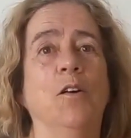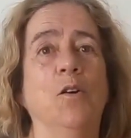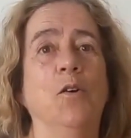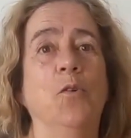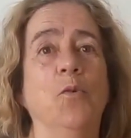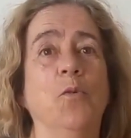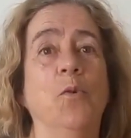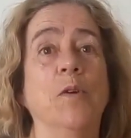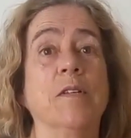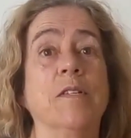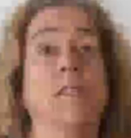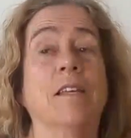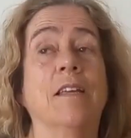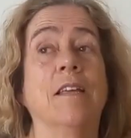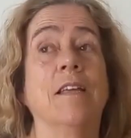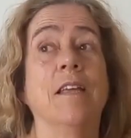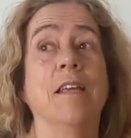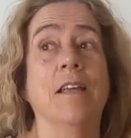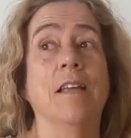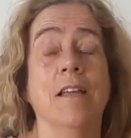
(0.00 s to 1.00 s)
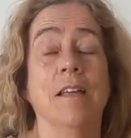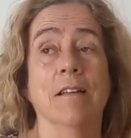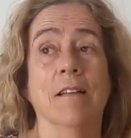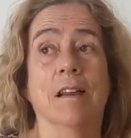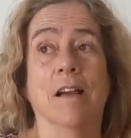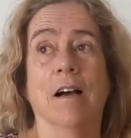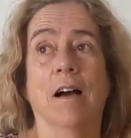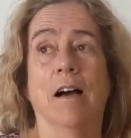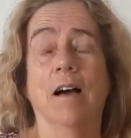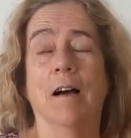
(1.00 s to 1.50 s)
Who was key.
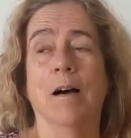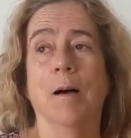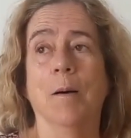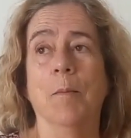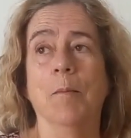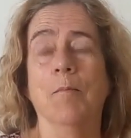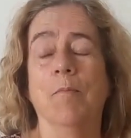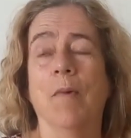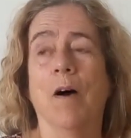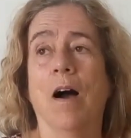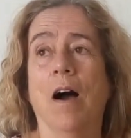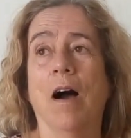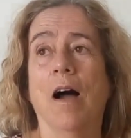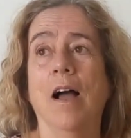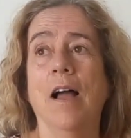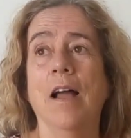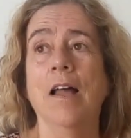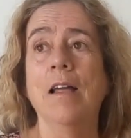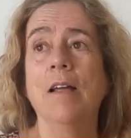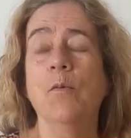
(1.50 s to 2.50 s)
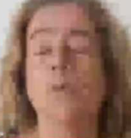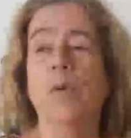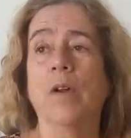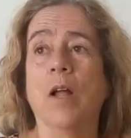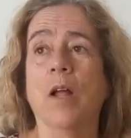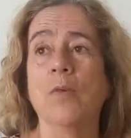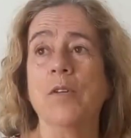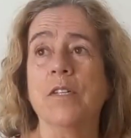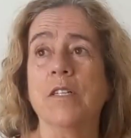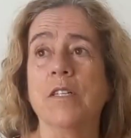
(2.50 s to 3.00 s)
When
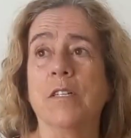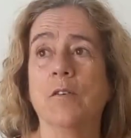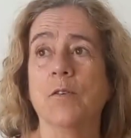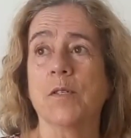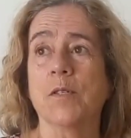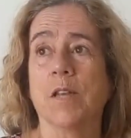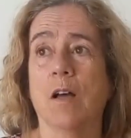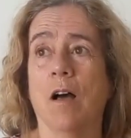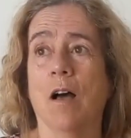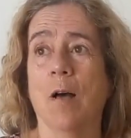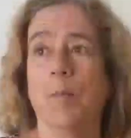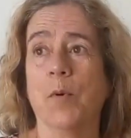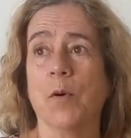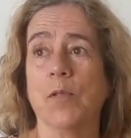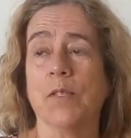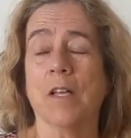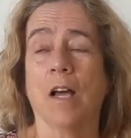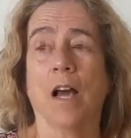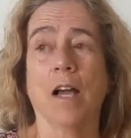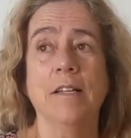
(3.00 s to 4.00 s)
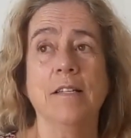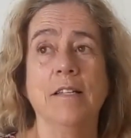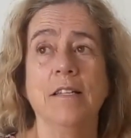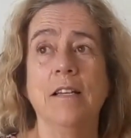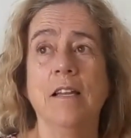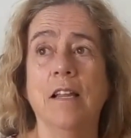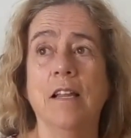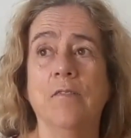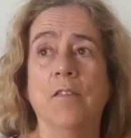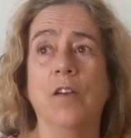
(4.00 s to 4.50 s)
I went to Los Cabos, I
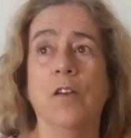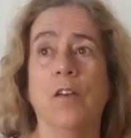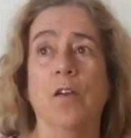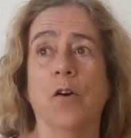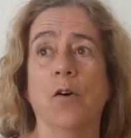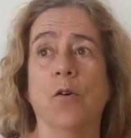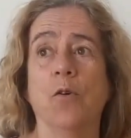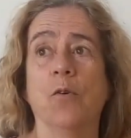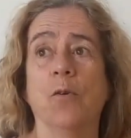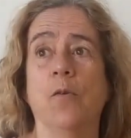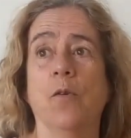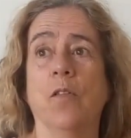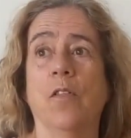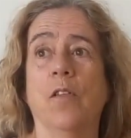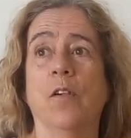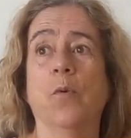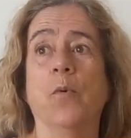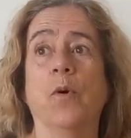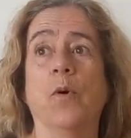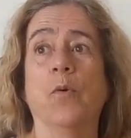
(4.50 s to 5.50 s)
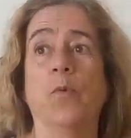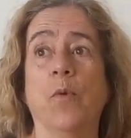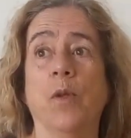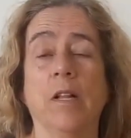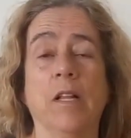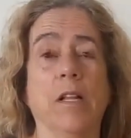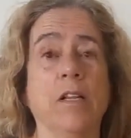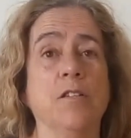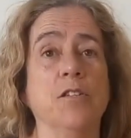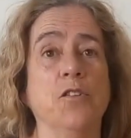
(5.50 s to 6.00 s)
didn't even know there were
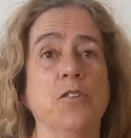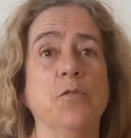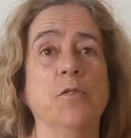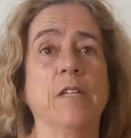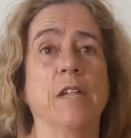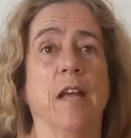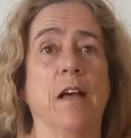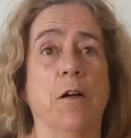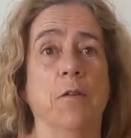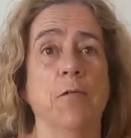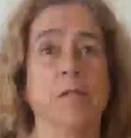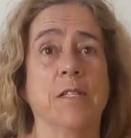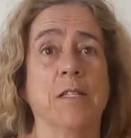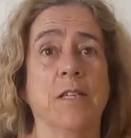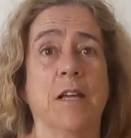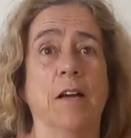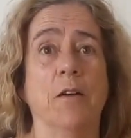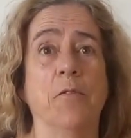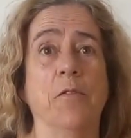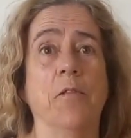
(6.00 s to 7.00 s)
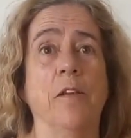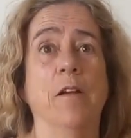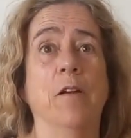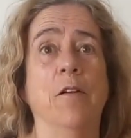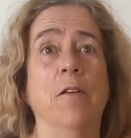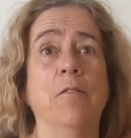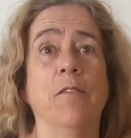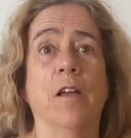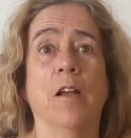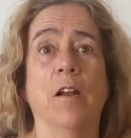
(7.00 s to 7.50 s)
really two towns down
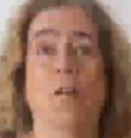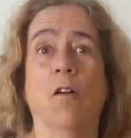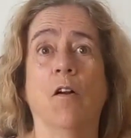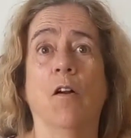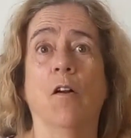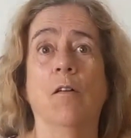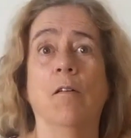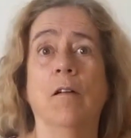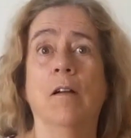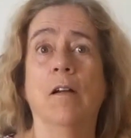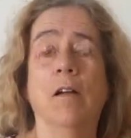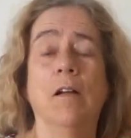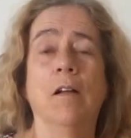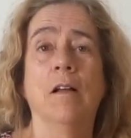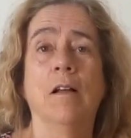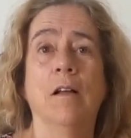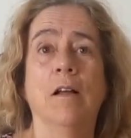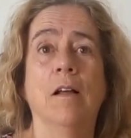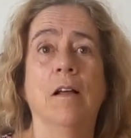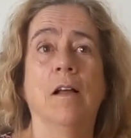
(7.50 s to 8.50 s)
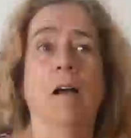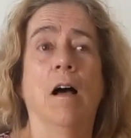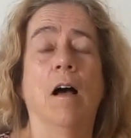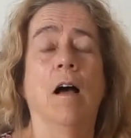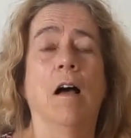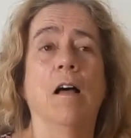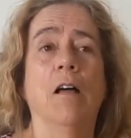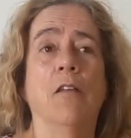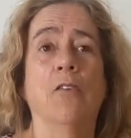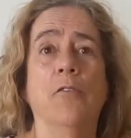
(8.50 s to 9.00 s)
there that are
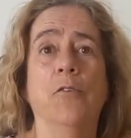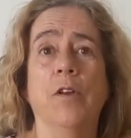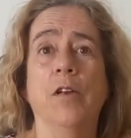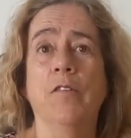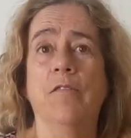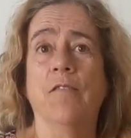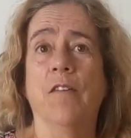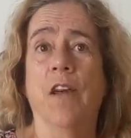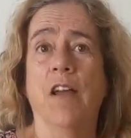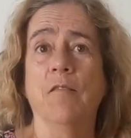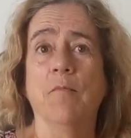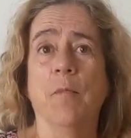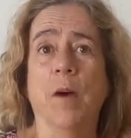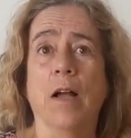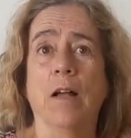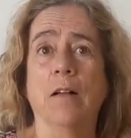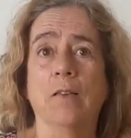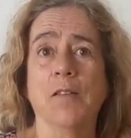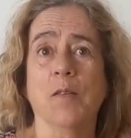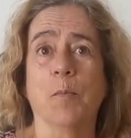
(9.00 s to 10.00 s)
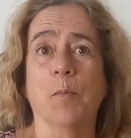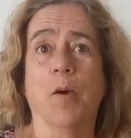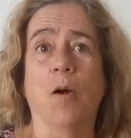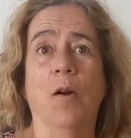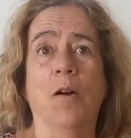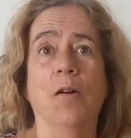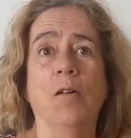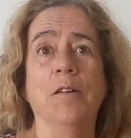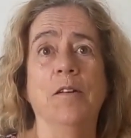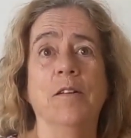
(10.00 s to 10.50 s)
35 miles
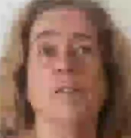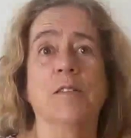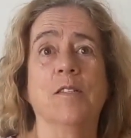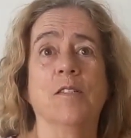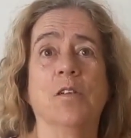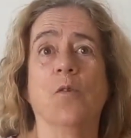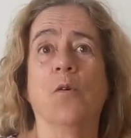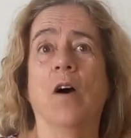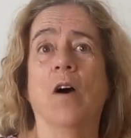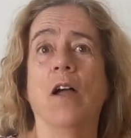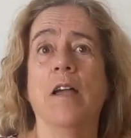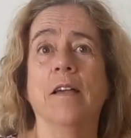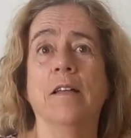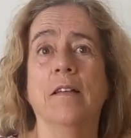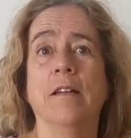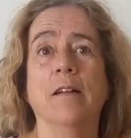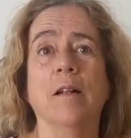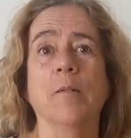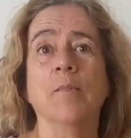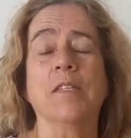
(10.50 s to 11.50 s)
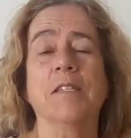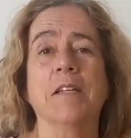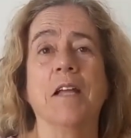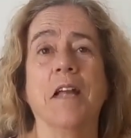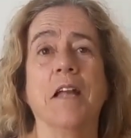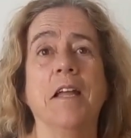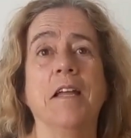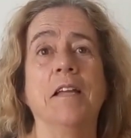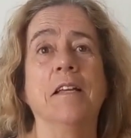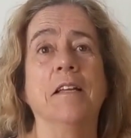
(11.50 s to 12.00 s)
apart, so I ended up
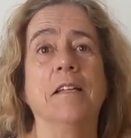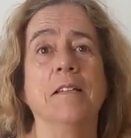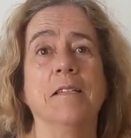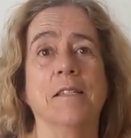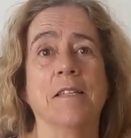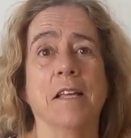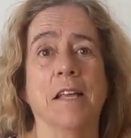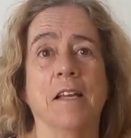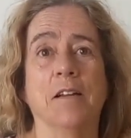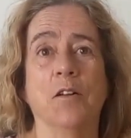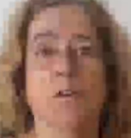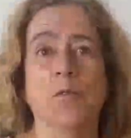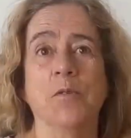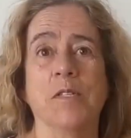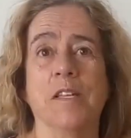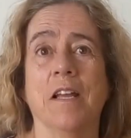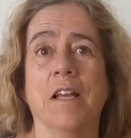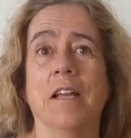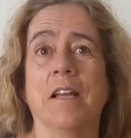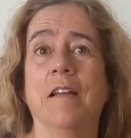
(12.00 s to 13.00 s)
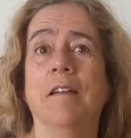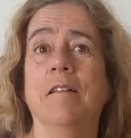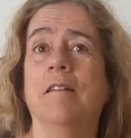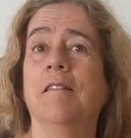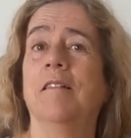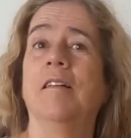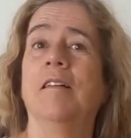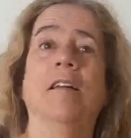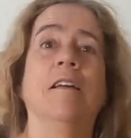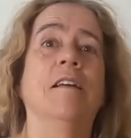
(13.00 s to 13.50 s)
staying in San Jose
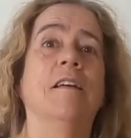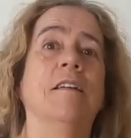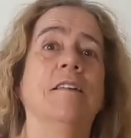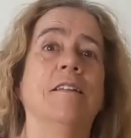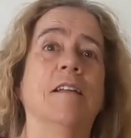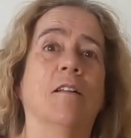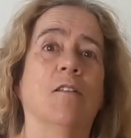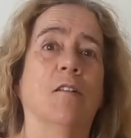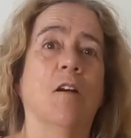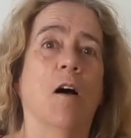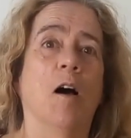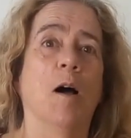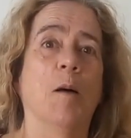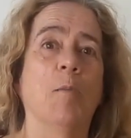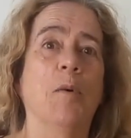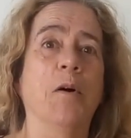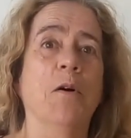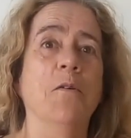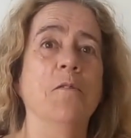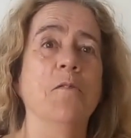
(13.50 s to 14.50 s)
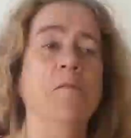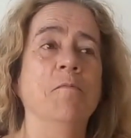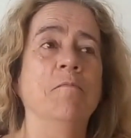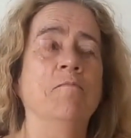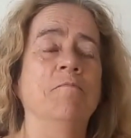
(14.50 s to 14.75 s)
del Cabo,